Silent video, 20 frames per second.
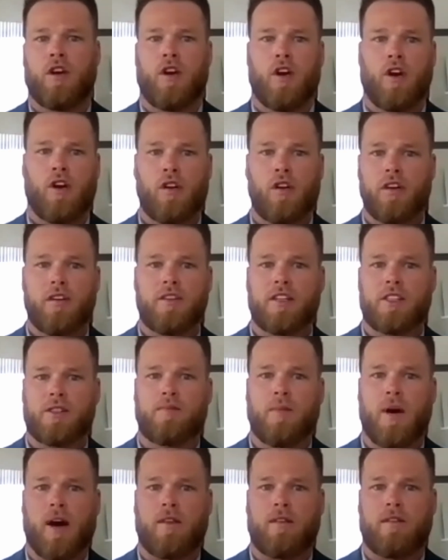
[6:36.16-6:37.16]
Earlier this
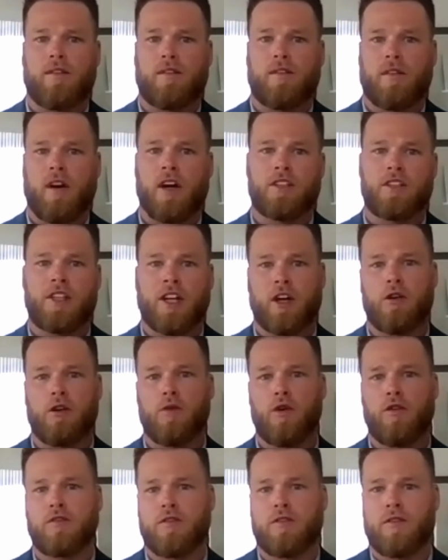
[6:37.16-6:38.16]
month, Ontario
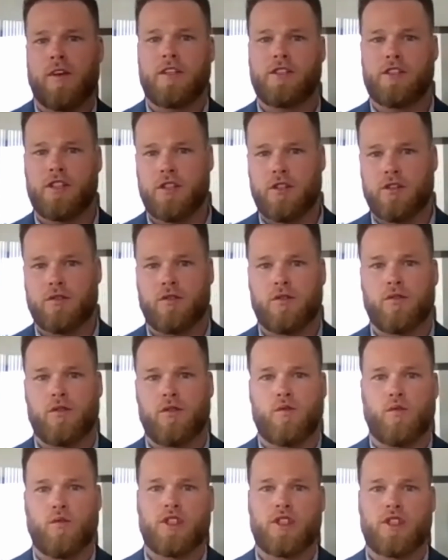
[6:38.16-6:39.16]
moved to phase 2,
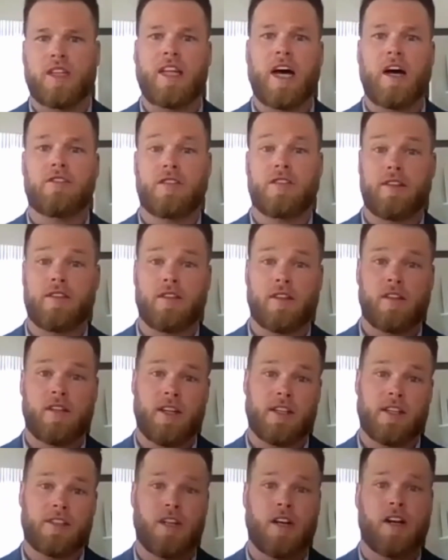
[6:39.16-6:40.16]
which allowed dental
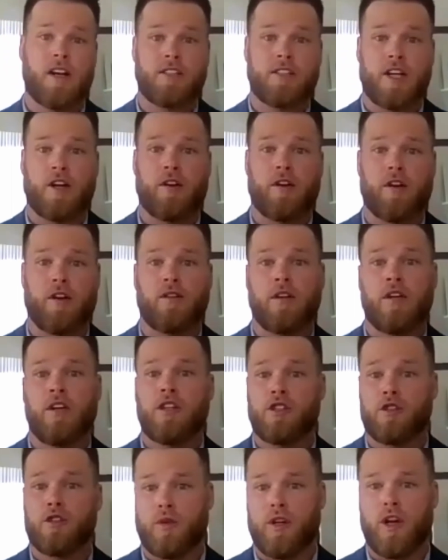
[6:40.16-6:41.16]
clinics in Ontario
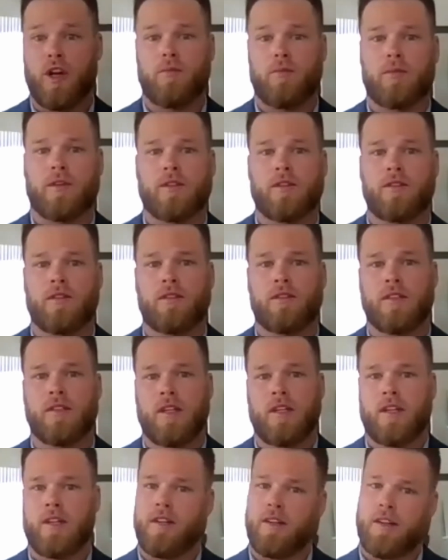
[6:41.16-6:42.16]
to reopen.
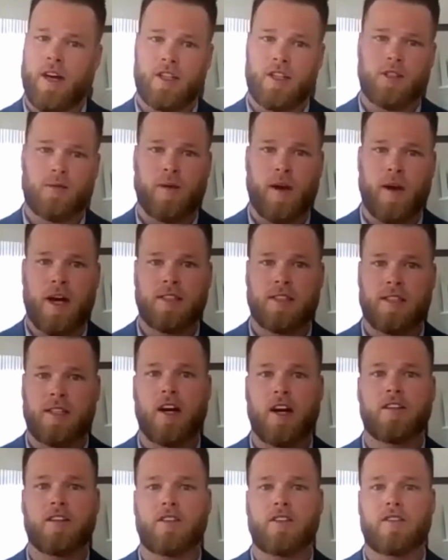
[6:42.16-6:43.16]
Not surprisingly,
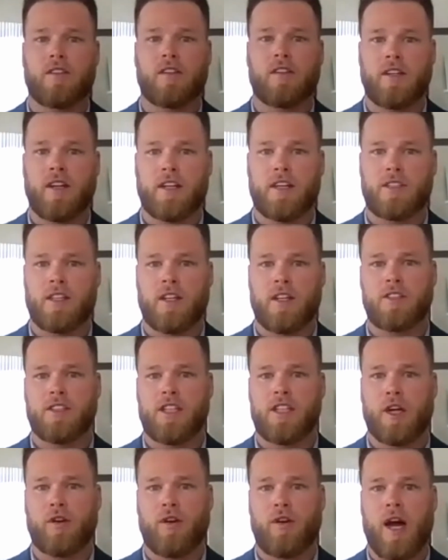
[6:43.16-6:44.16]
our dental clinics in
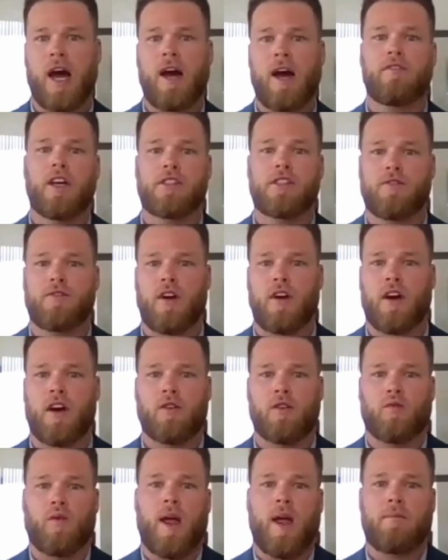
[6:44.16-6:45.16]
Ontario have thus
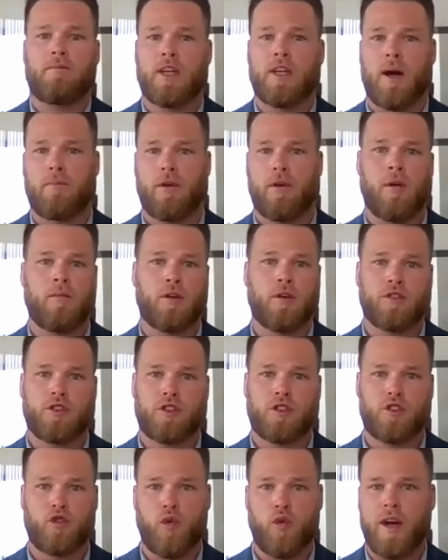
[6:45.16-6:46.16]
far ramped up
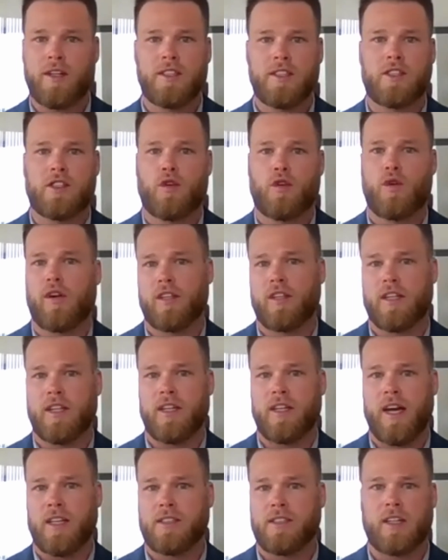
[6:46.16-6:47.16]
almost twice as
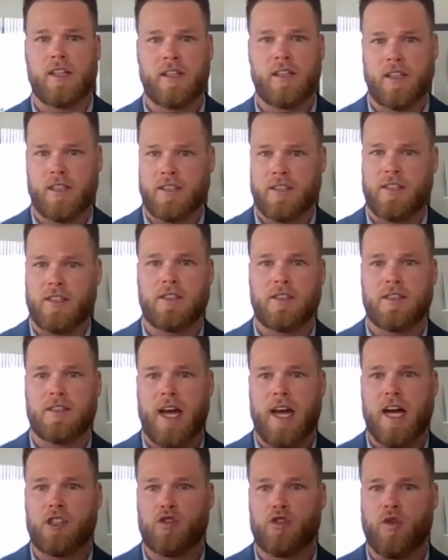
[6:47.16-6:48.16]
quickly as the clinics in
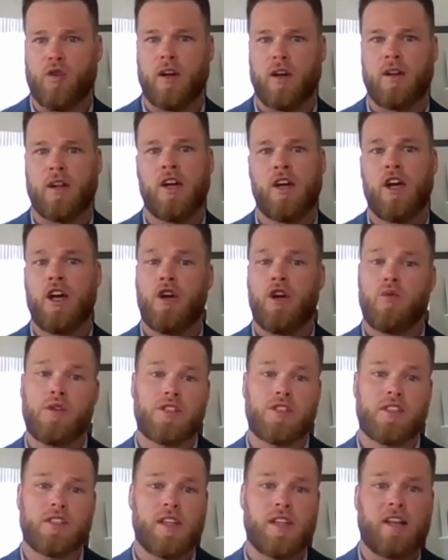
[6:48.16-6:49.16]
Saskatchewan,
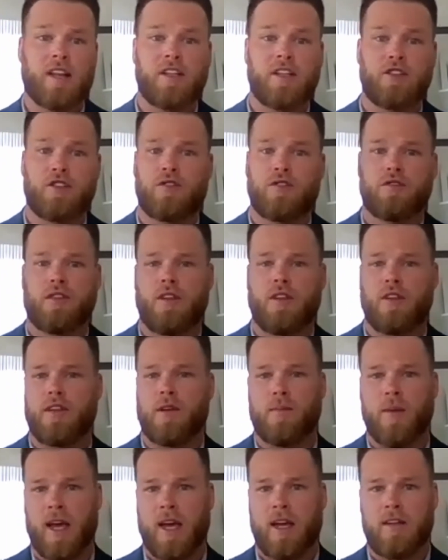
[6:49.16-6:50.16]
which is likely due to the
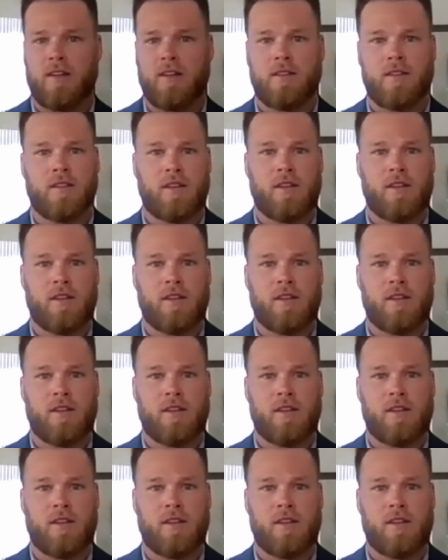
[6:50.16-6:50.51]
demand,